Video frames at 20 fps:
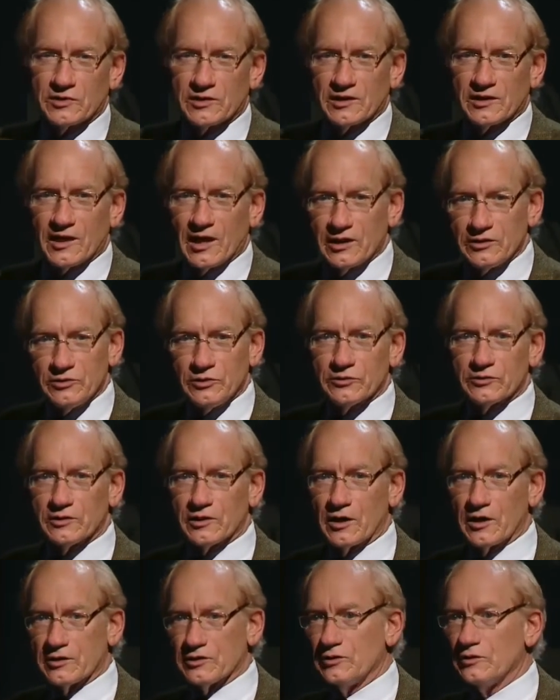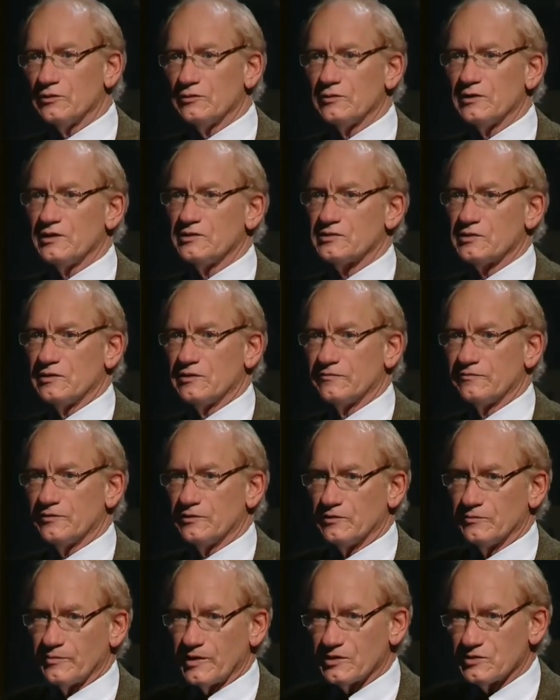And again, you could argue is it a
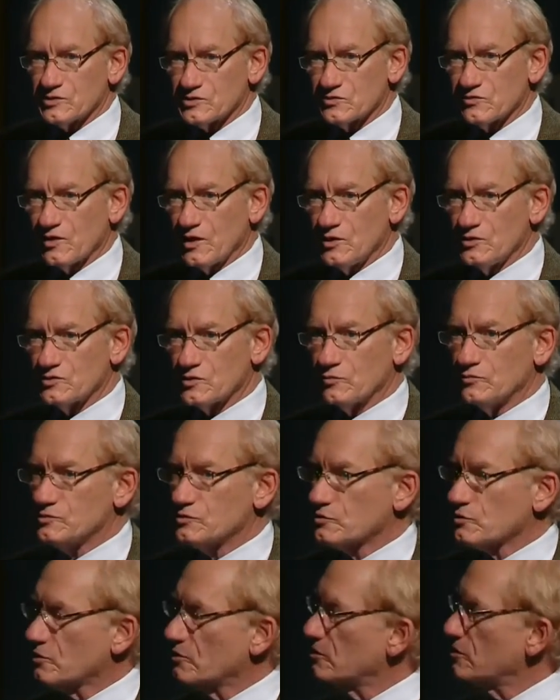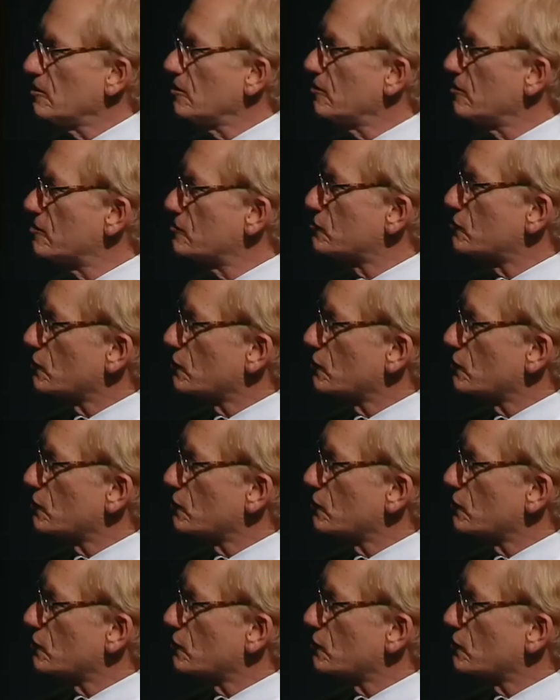filamentous phage that was turned into the